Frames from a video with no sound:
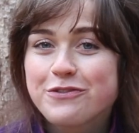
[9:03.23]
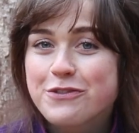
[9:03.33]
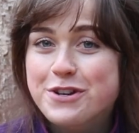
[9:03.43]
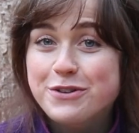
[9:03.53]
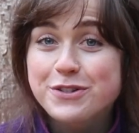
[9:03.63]

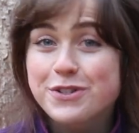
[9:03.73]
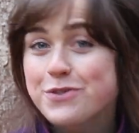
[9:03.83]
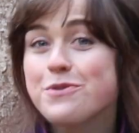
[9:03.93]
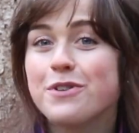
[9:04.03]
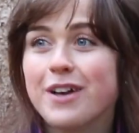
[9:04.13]
for your
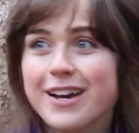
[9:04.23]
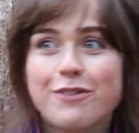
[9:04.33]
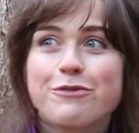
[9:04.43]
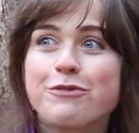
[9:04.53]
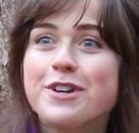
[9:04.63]
school, like
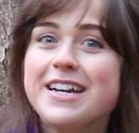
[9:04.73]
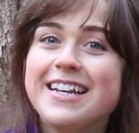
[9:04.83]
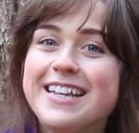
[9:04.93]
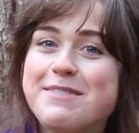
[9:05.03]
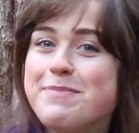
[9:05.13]
a
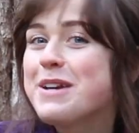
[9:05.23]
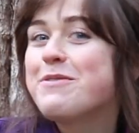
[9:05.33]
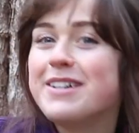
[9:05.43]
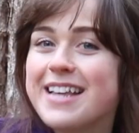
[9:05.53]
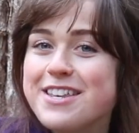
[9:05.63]
really big
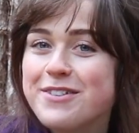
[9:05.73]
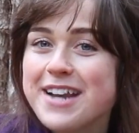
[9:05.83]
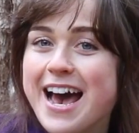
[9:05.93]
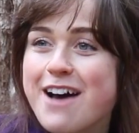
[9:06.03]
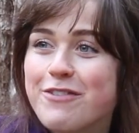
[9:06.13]
one that you can
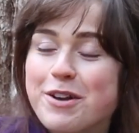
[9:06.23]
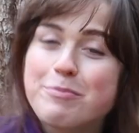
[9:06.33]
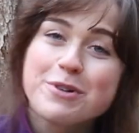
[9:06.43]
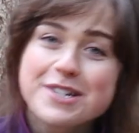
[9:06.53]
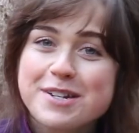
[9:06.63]
have on a
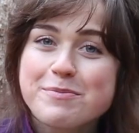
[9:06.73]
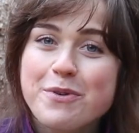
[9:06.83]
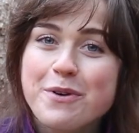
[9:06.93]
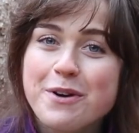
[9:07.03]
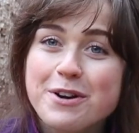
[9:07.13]
bulletin
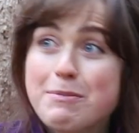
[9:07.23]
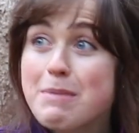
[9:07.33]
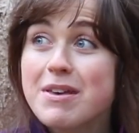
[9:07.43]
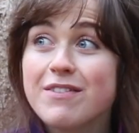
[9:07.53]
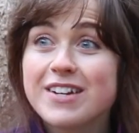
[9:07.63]
board or
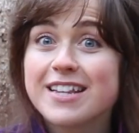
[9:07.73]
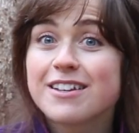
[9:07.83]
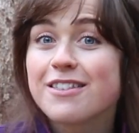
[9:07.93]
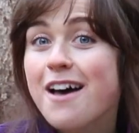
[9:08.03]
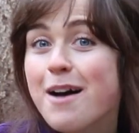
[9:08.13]
maybe even in
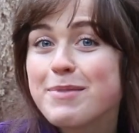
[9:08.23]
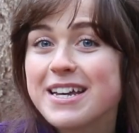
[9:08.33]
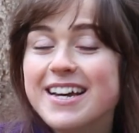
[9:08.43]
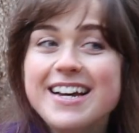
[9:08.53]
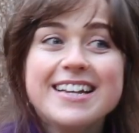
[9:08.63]
the
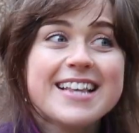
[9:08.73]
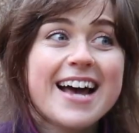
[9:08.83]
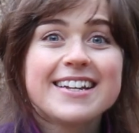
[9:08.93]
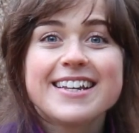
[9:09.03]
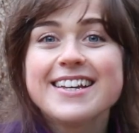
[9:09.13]
lobby
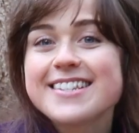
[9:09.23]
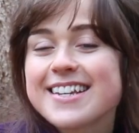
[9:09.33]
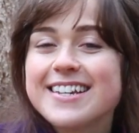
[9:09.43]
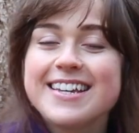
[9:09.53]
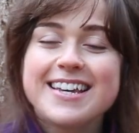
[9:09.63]
that kids
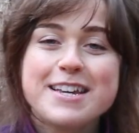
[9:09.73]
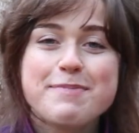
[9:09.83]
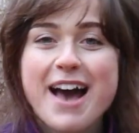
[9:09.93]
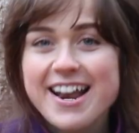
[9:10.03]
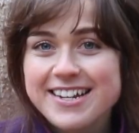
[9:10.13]
can
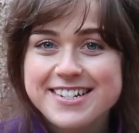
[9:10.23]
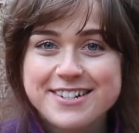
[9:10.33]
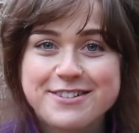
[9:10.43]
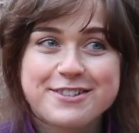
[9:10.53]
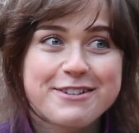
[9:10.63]
keep adding
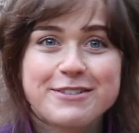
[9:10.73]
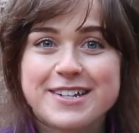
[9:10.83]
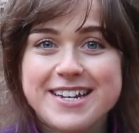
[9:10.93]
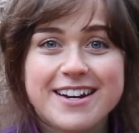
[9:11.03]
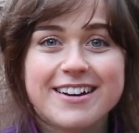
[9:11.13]
to throughout
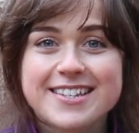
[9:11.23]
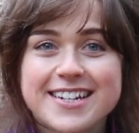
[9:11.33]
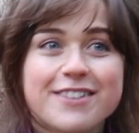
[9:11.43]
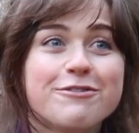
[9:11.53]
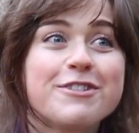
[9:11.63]
the year. It's
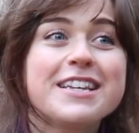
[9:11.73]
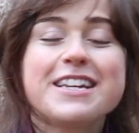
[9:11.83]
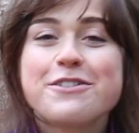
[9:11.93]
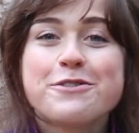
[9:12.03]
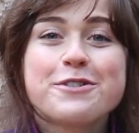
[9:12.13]
like a
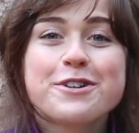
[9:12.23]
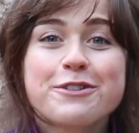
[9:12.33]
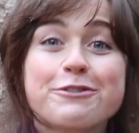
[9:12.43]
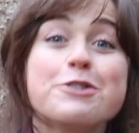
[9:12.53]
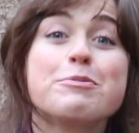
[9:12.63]
really cool
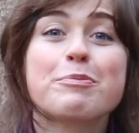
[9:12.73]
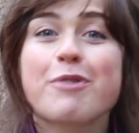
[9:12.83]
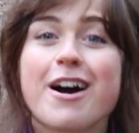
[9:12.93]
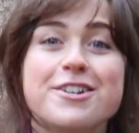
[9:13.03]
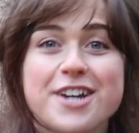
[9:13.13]
group
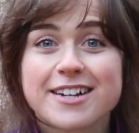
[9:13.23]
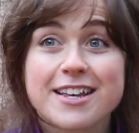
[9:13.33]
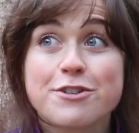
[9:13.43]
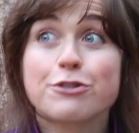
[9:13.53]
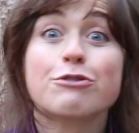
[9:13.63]
project
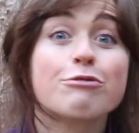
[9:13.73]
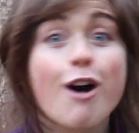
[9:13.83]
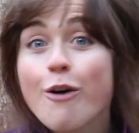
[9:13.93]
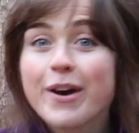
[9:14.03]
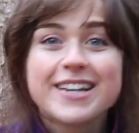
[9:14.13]
that you're
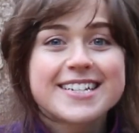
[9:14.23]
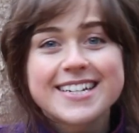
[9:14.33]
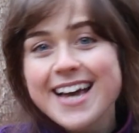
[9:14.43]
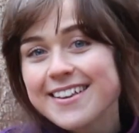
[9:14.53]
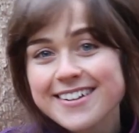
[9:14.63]
growing
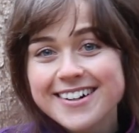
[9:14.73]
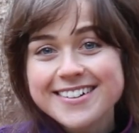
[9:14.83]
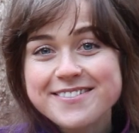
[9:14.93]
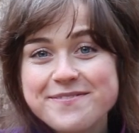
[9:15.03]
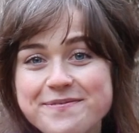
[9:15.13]
together.
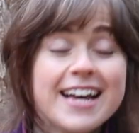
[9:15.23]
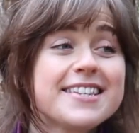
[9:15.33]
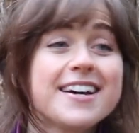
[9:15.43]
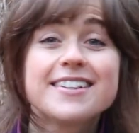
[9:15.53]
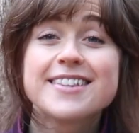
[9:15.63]

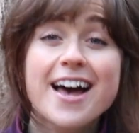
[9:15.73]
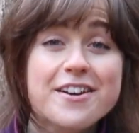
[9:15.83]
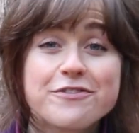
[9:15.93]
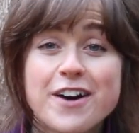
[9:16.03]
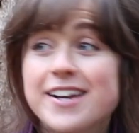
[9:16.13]
It's a lot
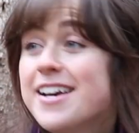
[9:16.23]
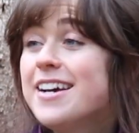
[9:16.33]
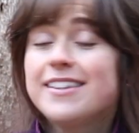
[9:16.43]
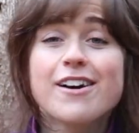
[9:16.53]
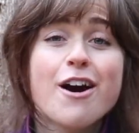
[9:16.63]
of fun.
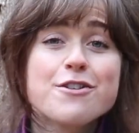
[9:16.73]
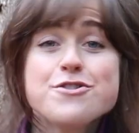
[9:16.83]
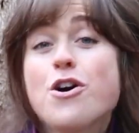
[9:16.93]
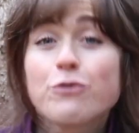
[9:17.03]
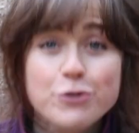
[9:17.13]
There are
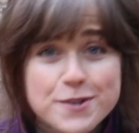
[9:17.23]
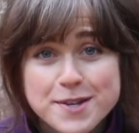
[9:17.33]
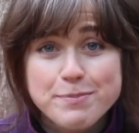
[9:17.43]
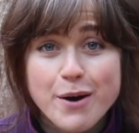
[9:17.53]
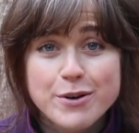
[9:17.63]
no rules
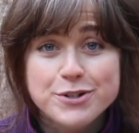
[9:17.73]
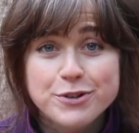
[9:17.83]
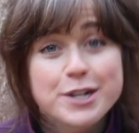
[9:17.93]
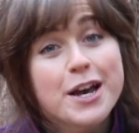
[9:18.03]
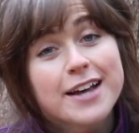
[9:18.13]
in
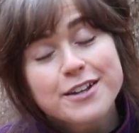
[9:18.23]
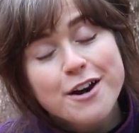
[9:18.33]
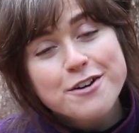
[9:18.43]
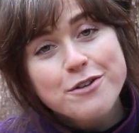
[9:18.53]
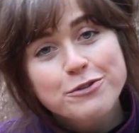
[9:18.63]
poetry, and there
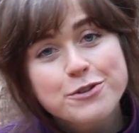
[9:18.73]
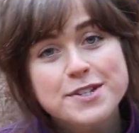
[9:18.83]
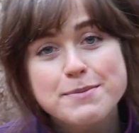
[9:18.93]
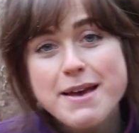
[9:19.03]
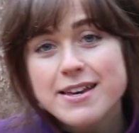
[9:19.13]
are no
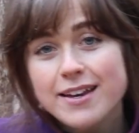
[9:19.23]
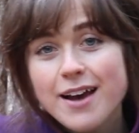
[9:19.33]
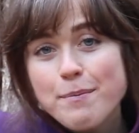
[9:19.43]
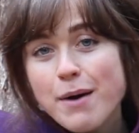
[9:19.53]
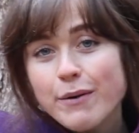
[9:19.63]
rules in making
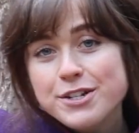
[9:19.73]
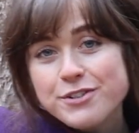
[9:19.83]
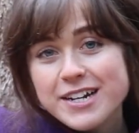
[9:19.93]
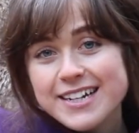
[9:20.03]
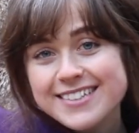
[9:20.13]
a
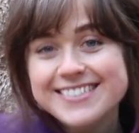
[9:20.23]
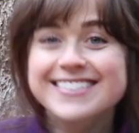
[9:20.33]
poetry.